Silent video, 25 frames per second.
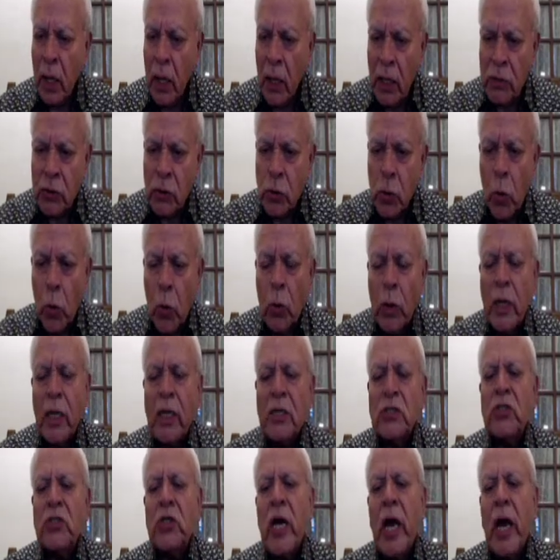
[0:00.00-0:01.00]
It's
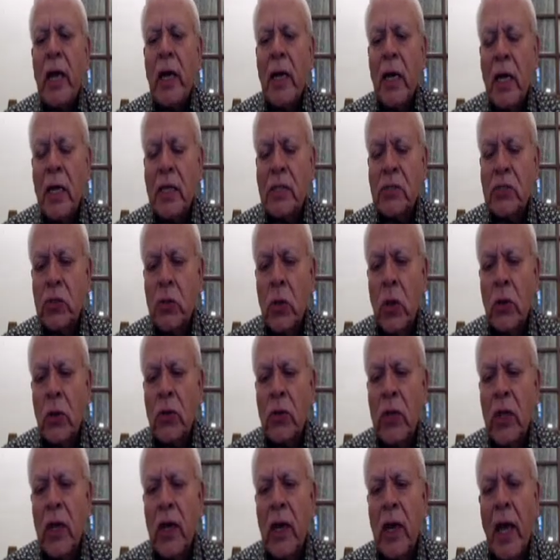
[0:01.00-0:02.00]
only China is
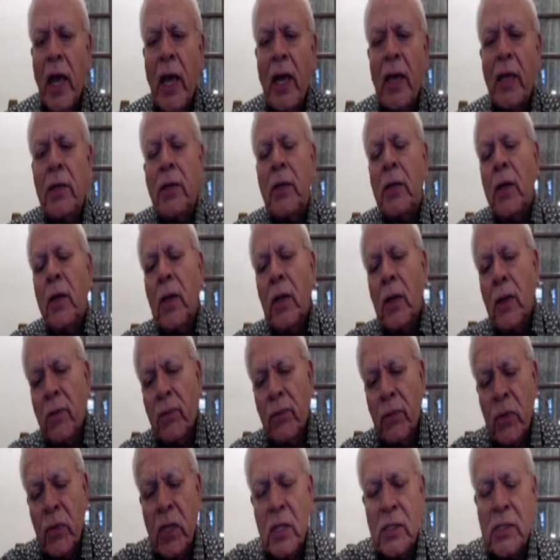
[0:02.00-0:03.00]
not there, and
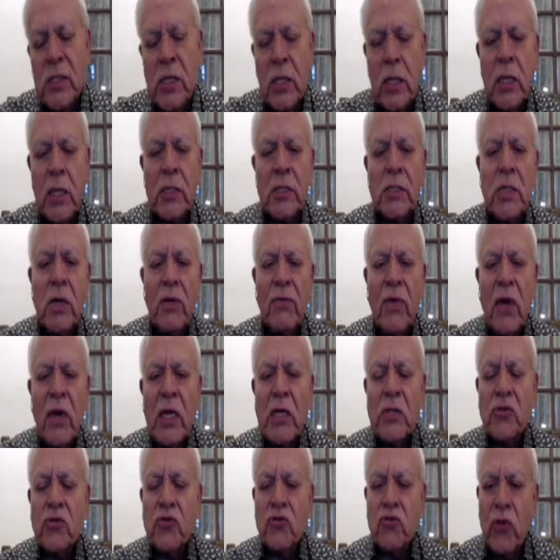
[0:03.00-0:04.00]
this is a
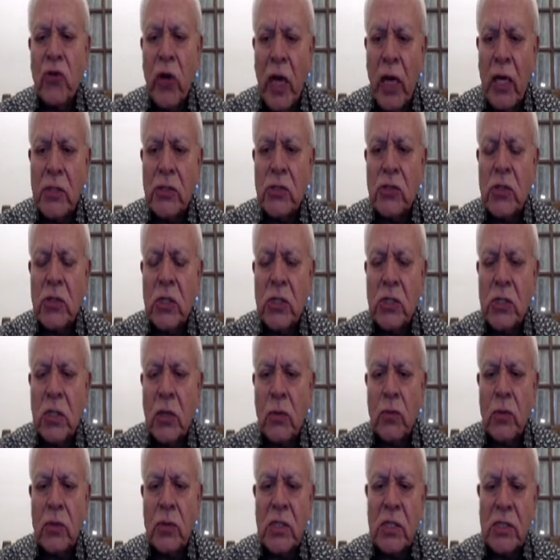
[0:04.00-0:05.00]
very strange
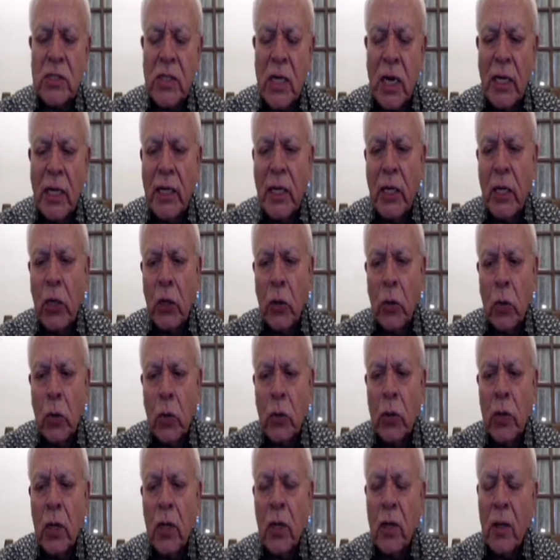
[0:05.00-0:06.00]
system which has
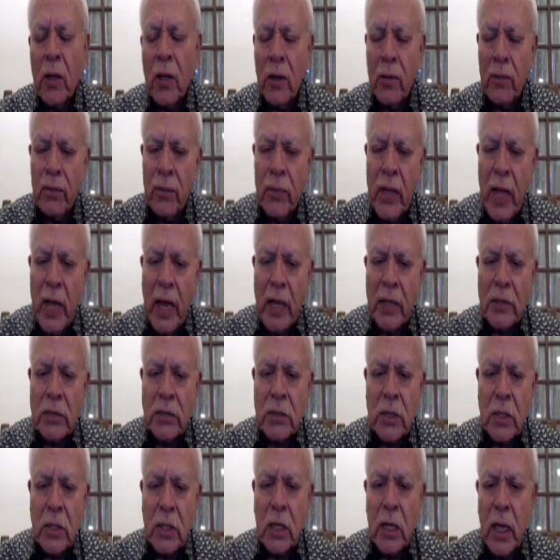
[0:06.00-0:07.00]
continued,
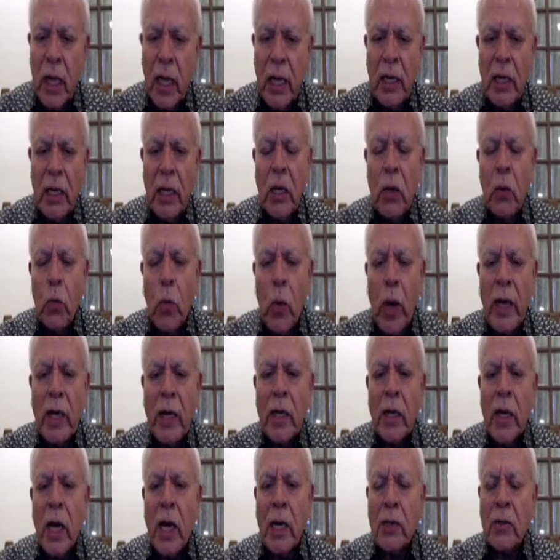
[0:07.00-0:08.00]
that any
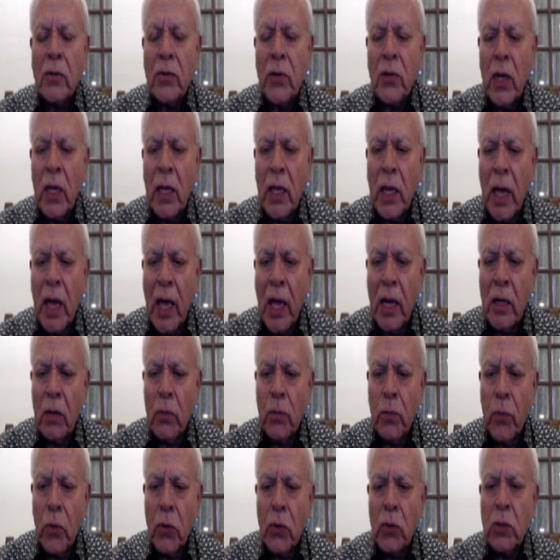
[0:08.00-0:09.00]
one country
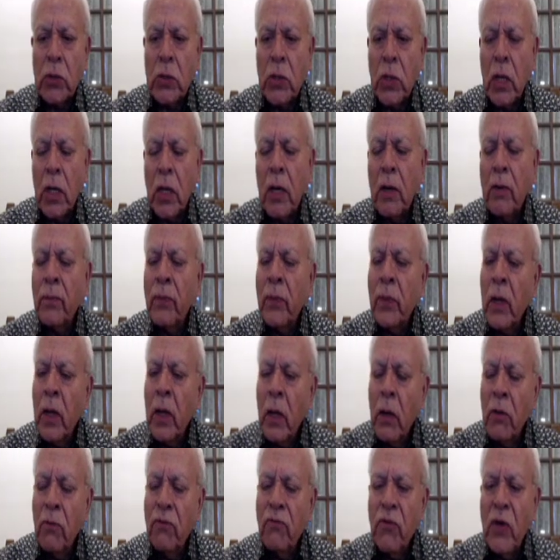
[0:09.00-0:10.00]
can put
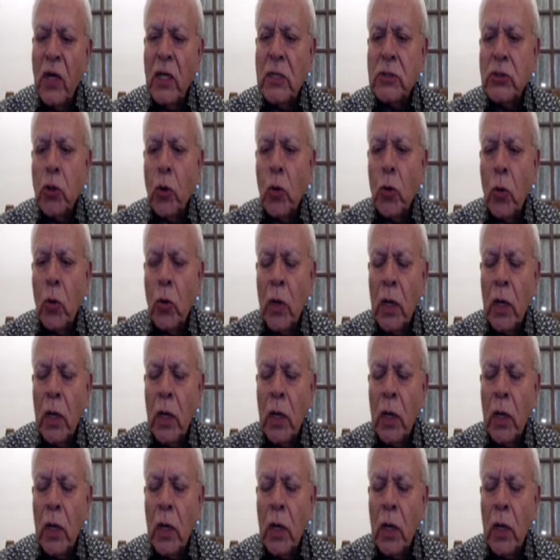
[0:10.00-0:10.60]
veto